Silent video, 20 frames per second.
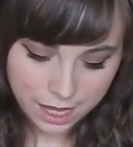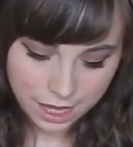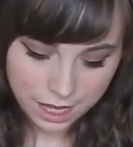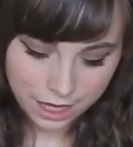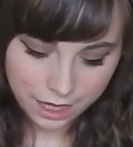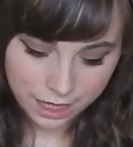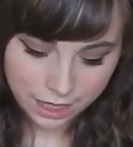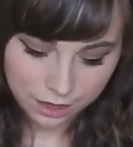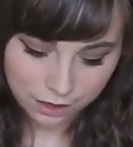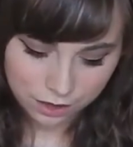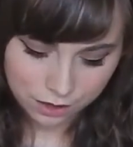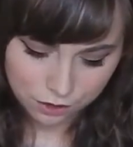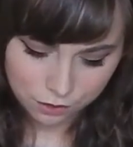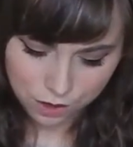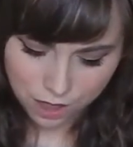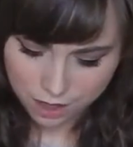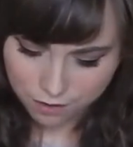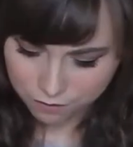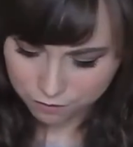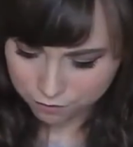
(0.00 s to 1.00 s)
And you
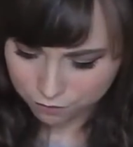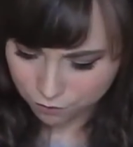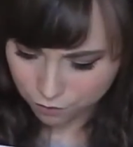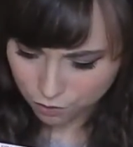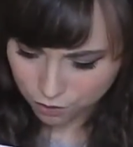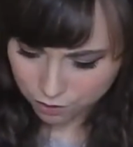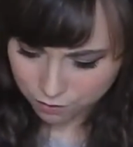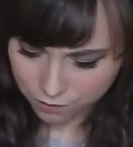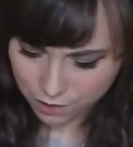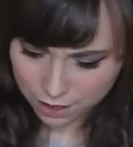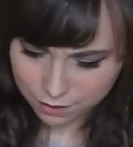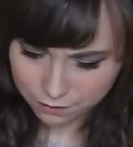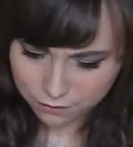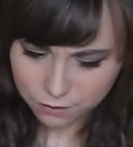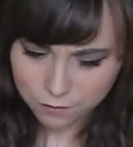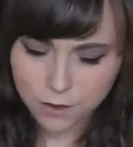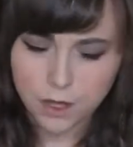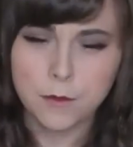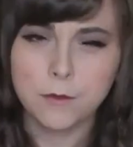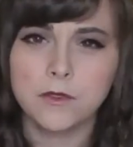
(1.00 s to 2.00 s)
got 4 or 5 of
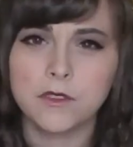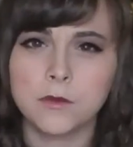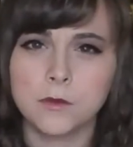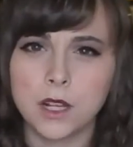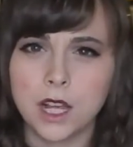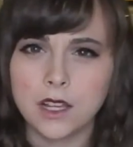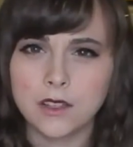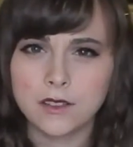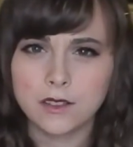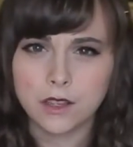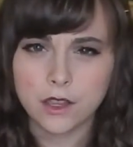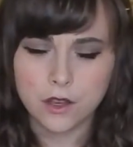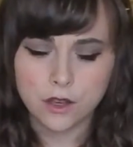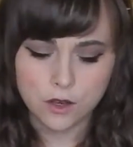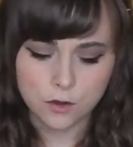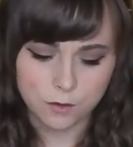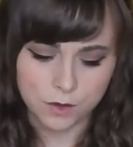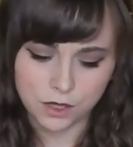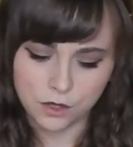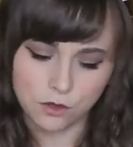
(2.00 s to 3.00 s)
them from
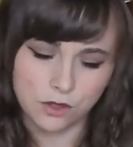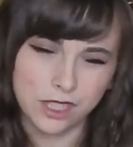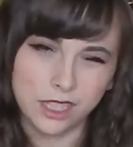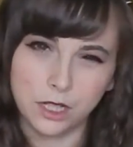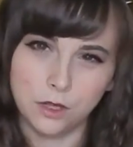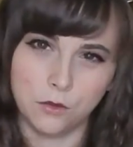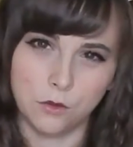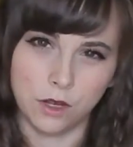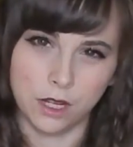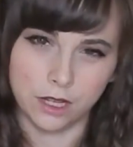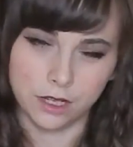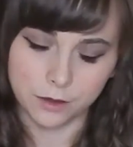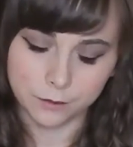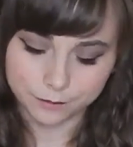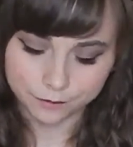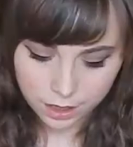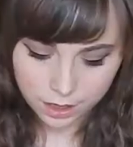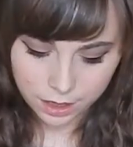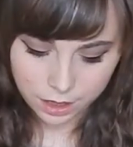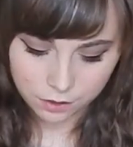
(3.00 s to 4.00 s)
Costco, but you only need one.
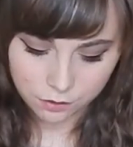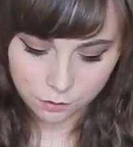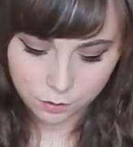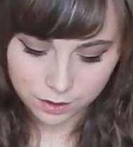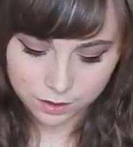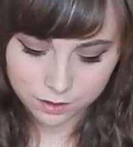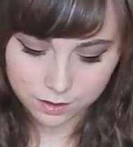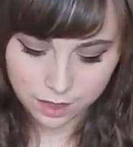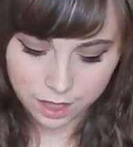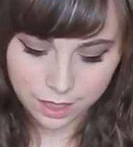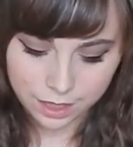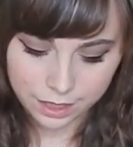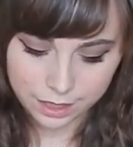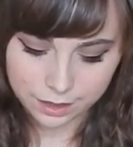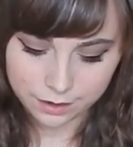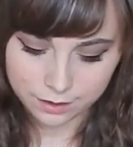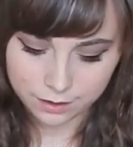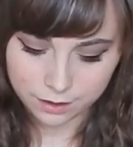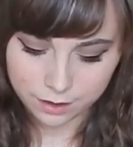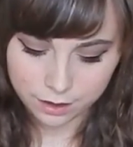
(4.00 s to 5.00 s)
And once I
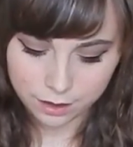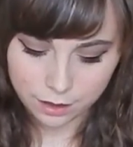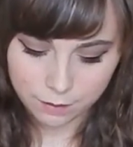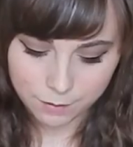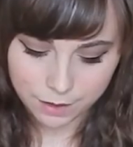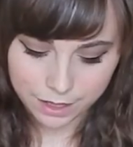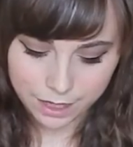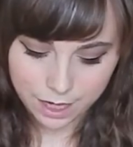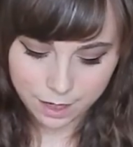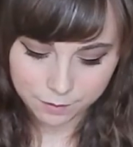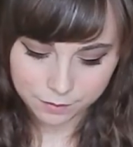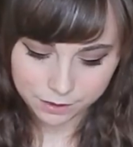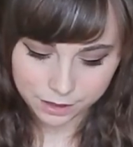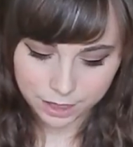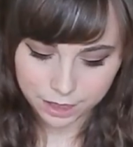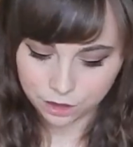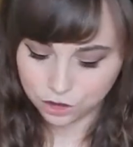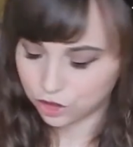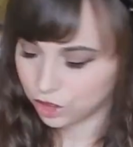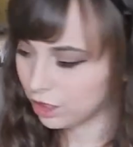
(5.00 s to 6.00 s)
handed in my
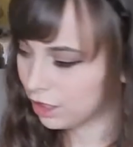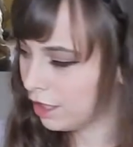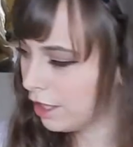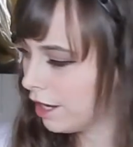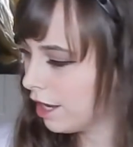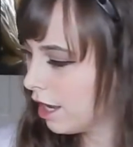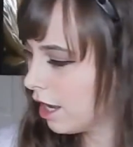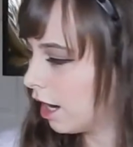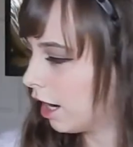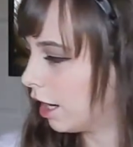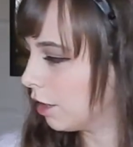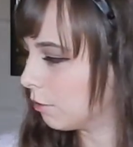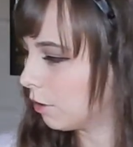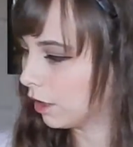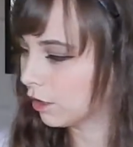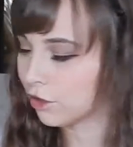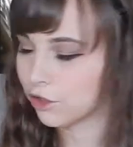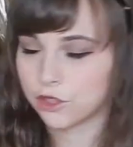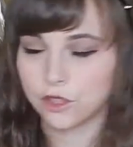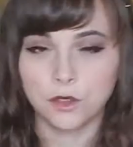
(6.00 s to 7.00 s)
application, I
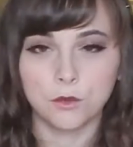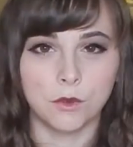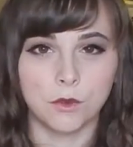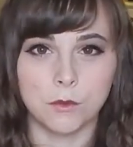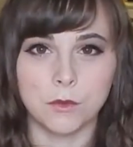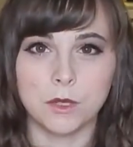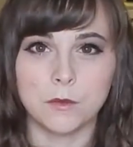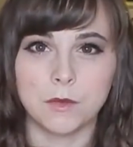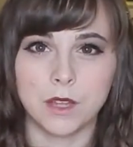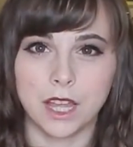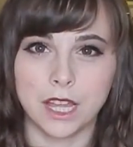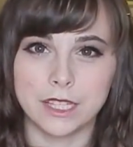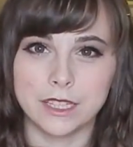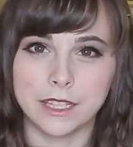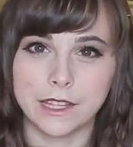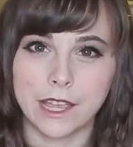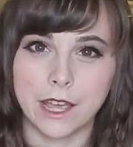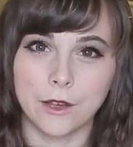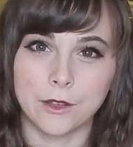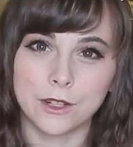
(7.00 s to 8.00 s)
watched the woman behind the
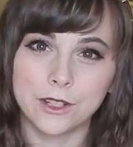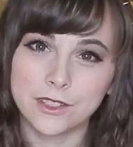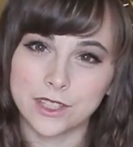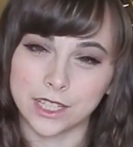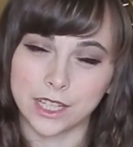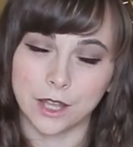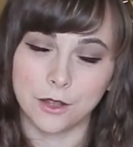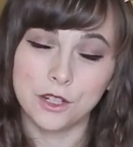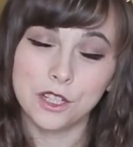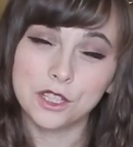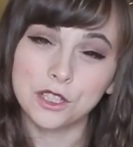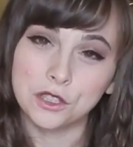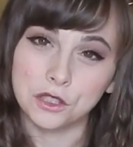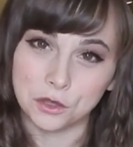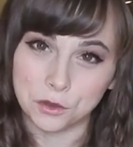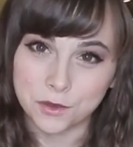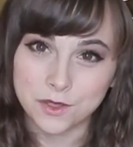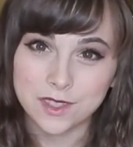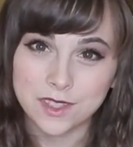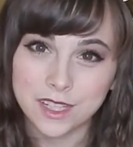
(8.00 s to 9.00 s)
counter take out a
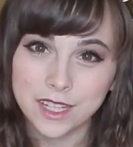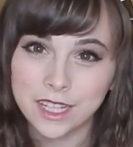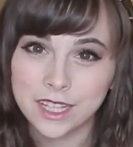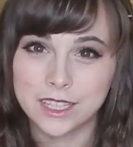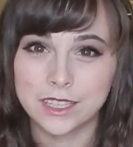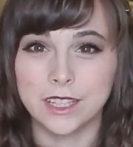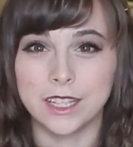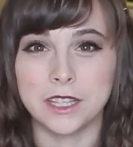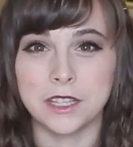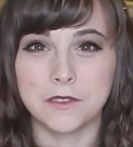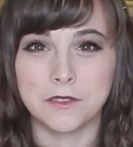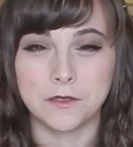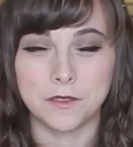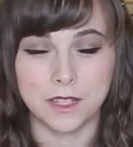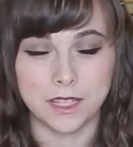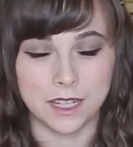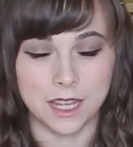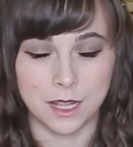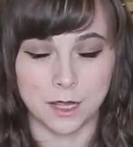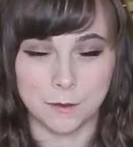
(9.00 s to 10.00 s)
glue stick, like
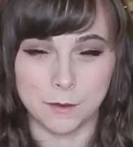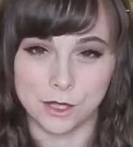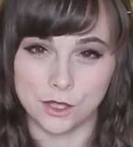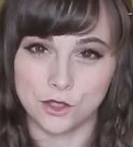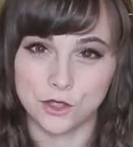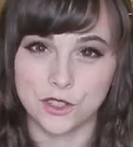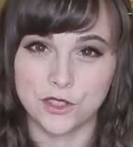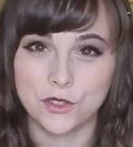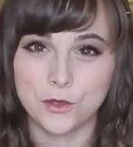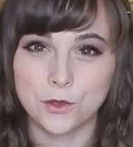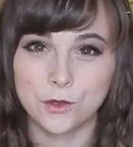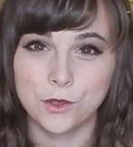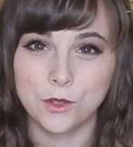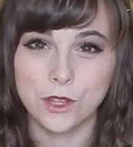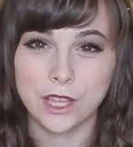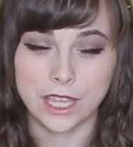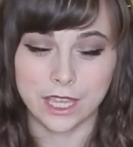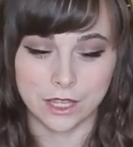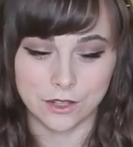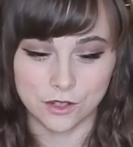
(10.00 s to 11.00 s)
in elementary school,
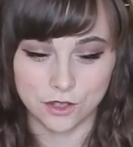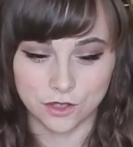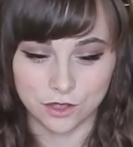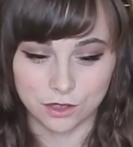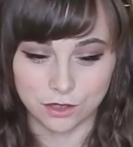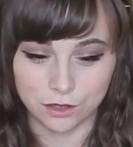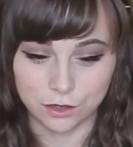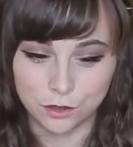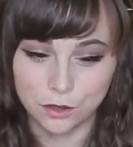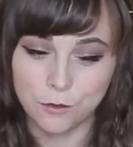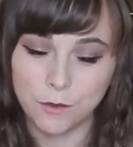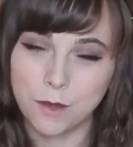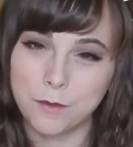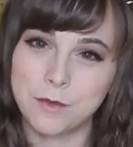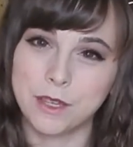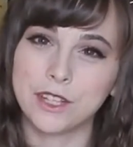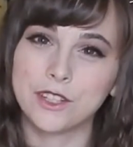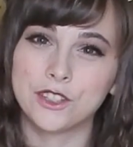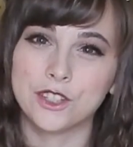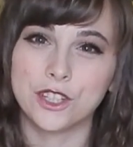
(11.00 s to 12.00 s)
and just glue my
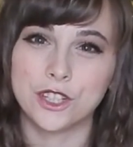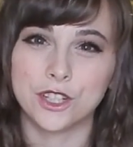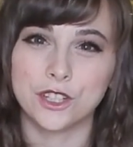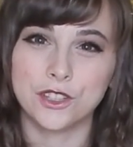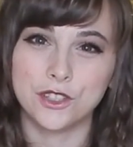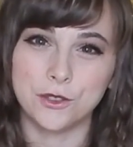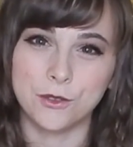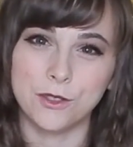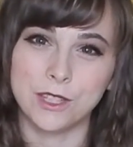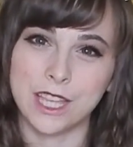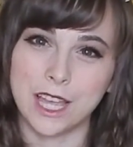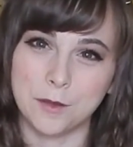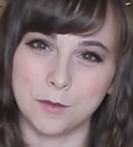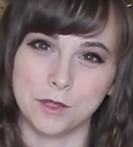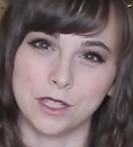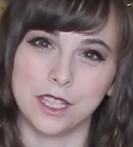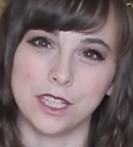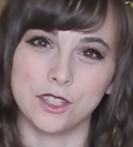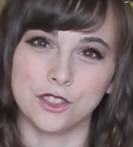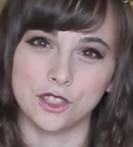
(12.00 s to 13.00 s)
picture to the
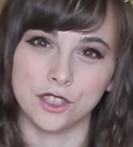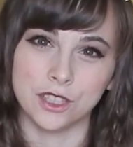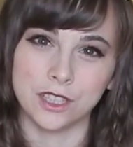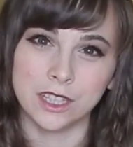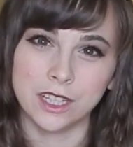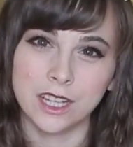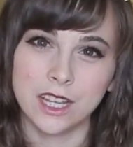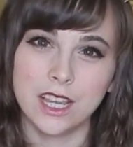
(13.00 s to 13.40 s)
application.